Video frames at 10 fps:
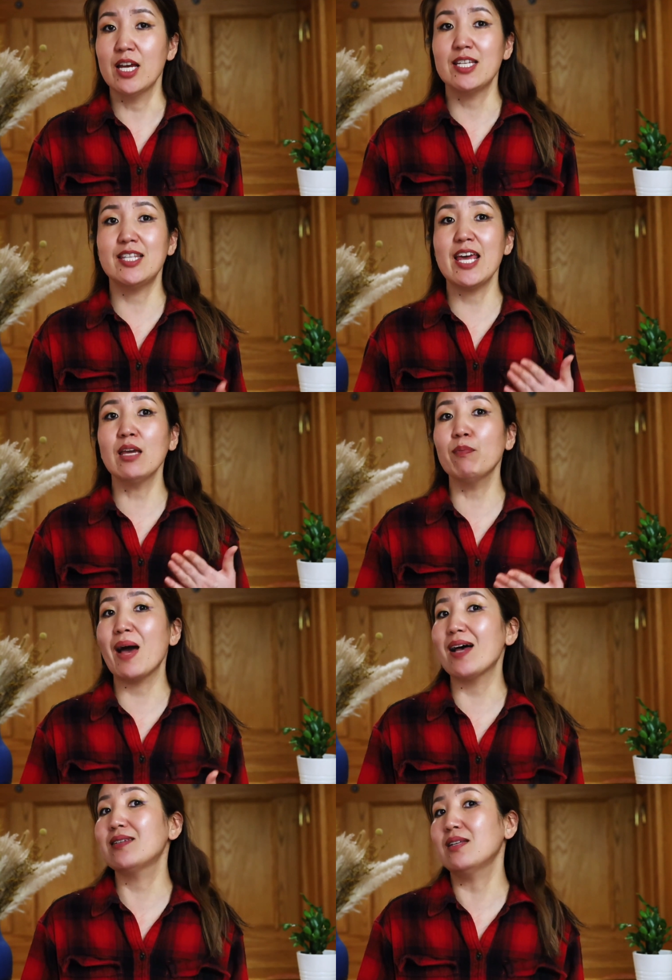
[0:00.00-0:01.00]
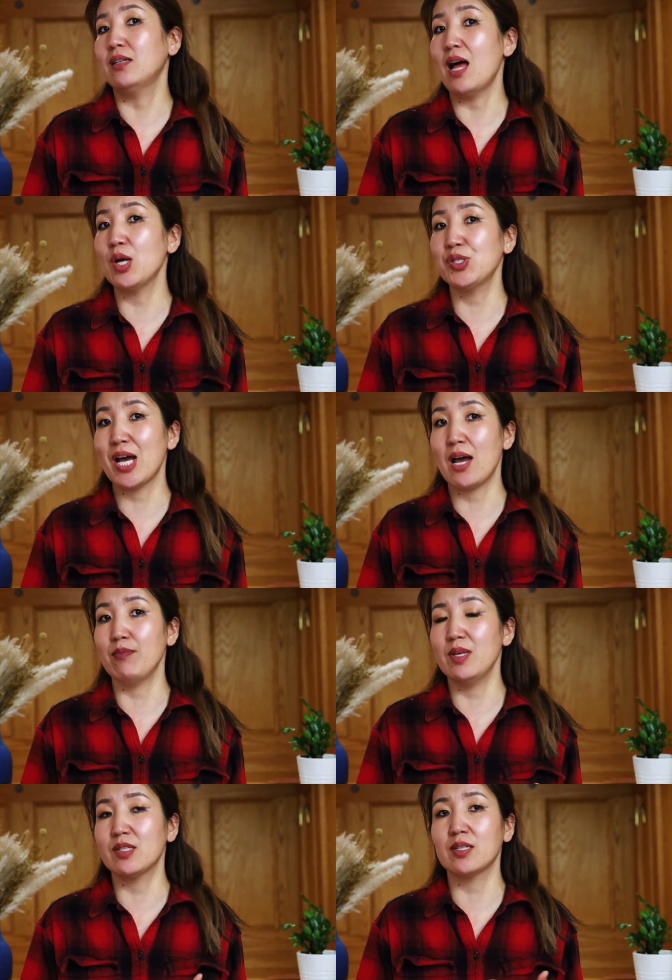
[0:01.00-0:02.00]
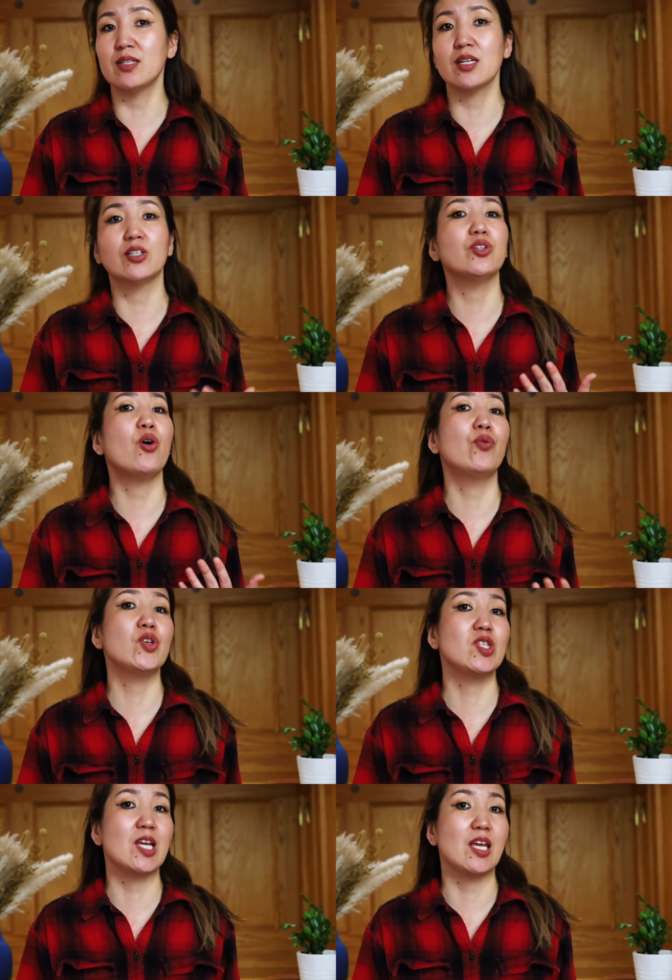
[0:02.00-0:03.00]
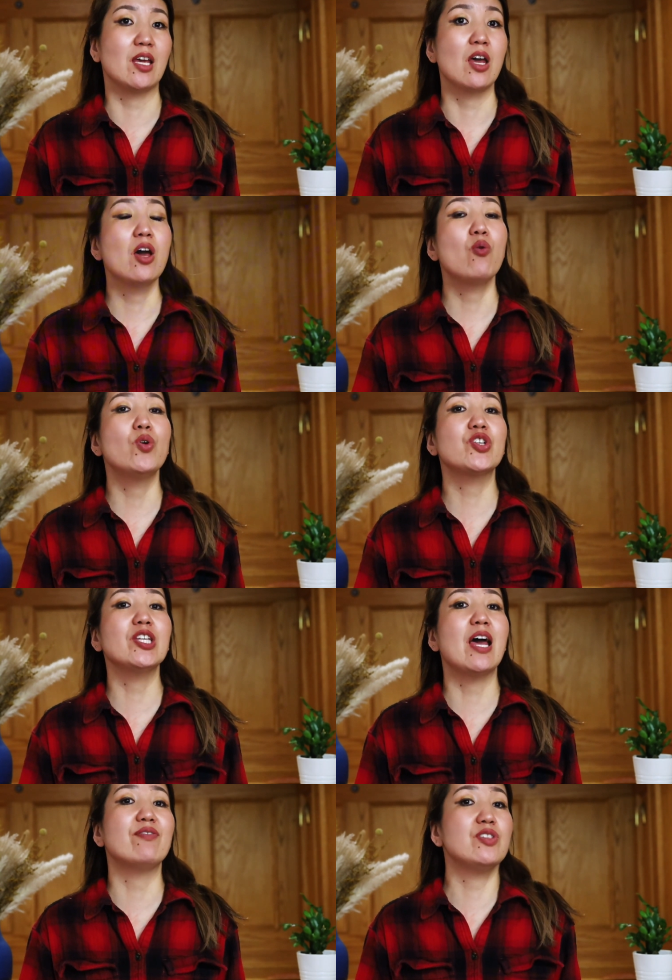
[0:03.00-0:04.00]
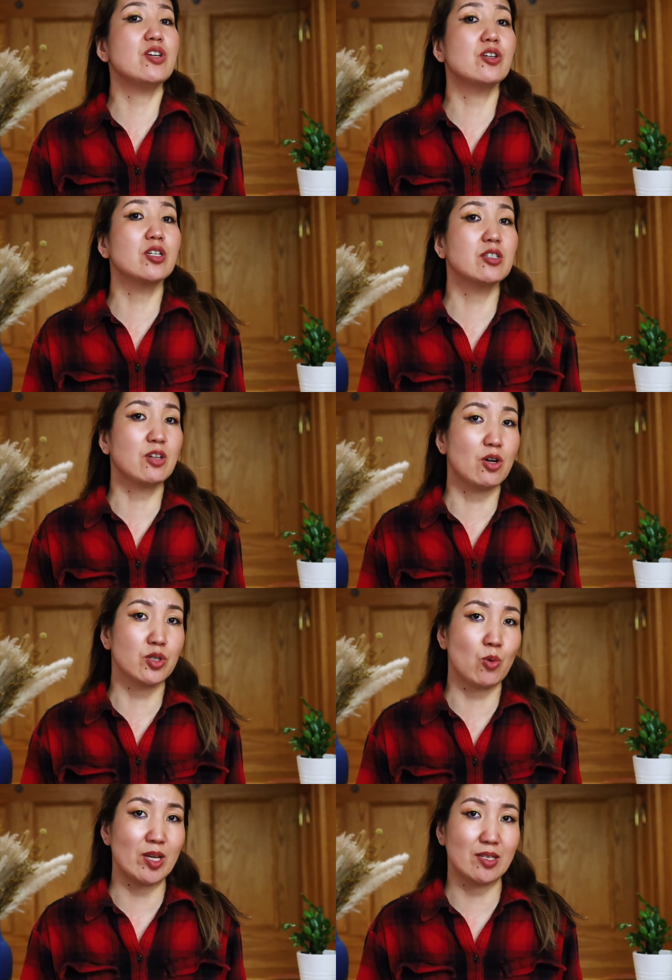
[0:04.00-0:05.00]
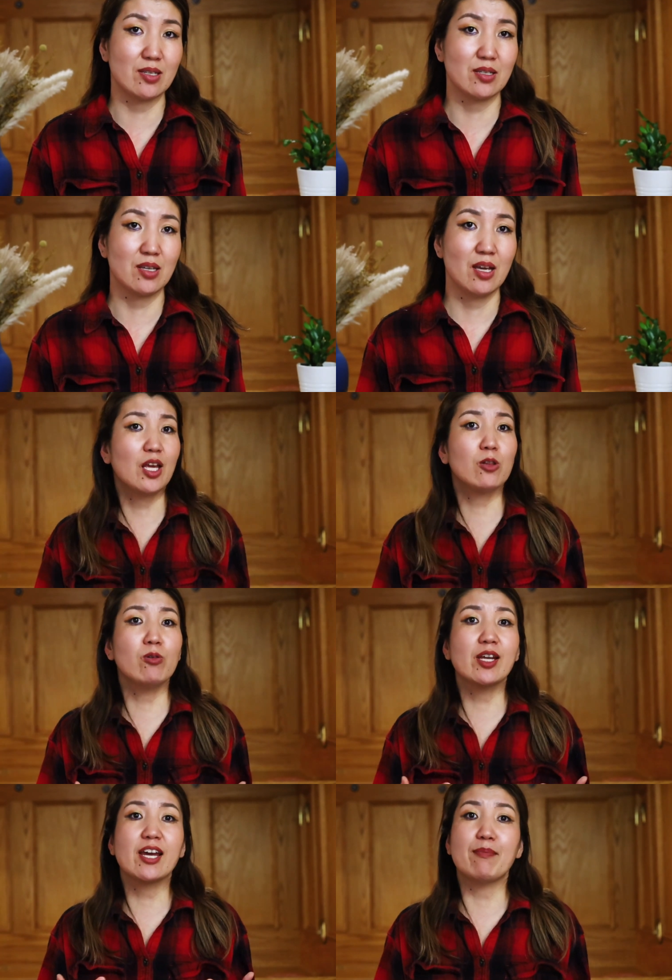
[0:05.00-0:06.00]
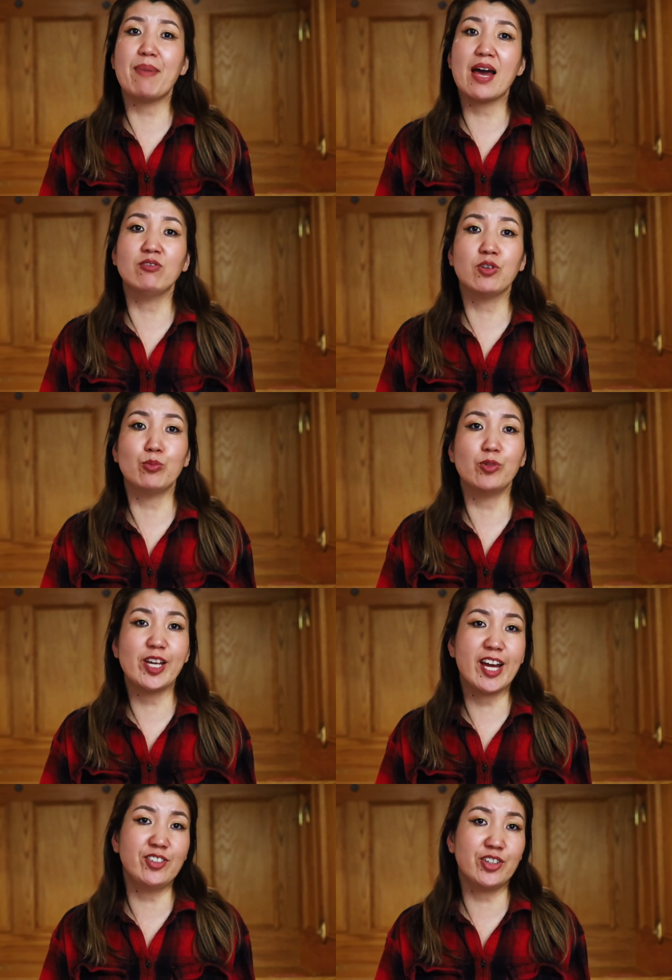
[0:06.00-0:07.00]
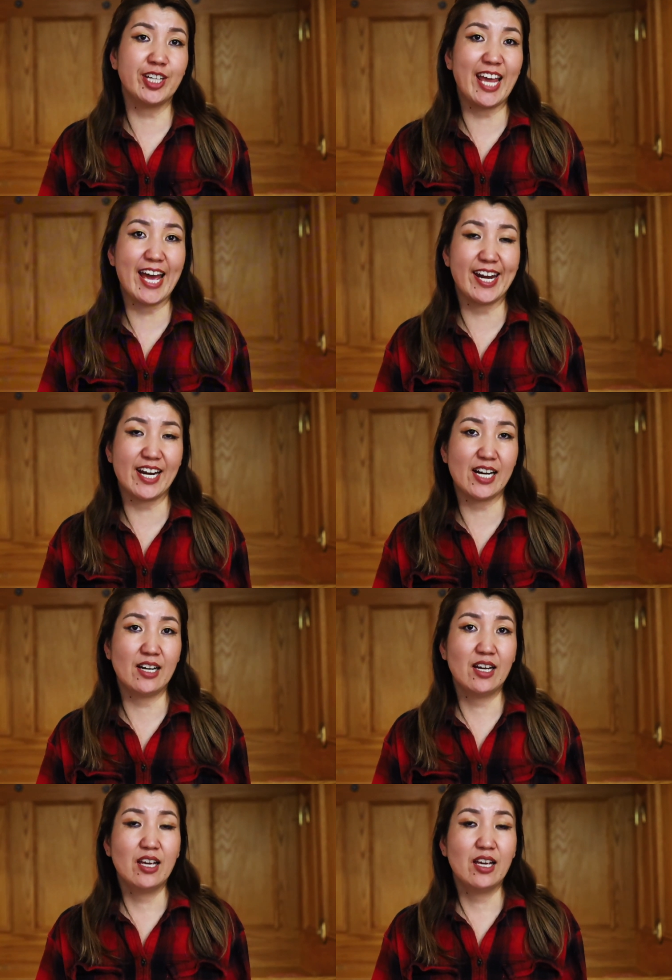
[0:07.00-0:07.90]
Staying past the allowed time is considered overstaying, which can have serious consequences, including a ban from re-entering Canada.